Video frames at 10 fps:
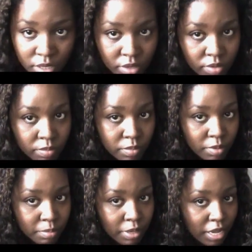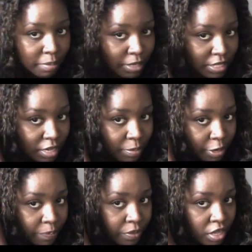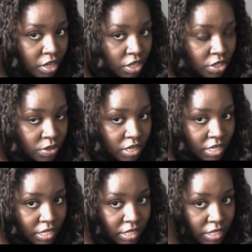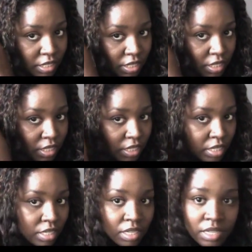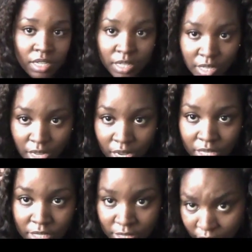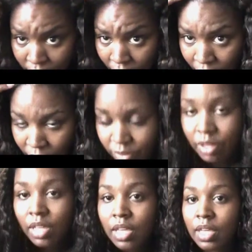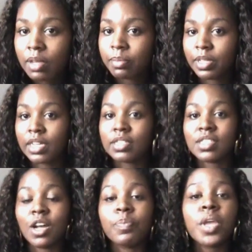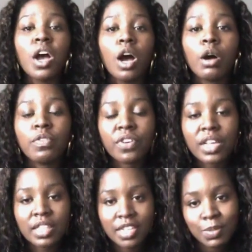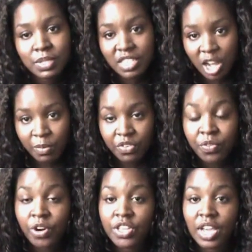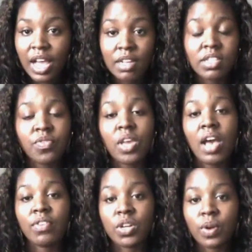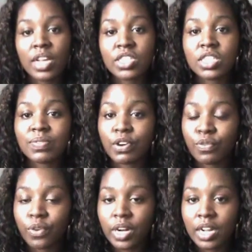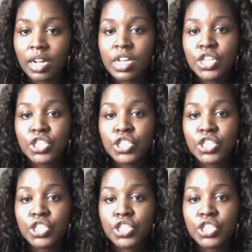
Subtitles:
oh, kind of messing up here. You can kind of see how it blends. So hopefully this was helpful for you guys. If you have any questions, feel free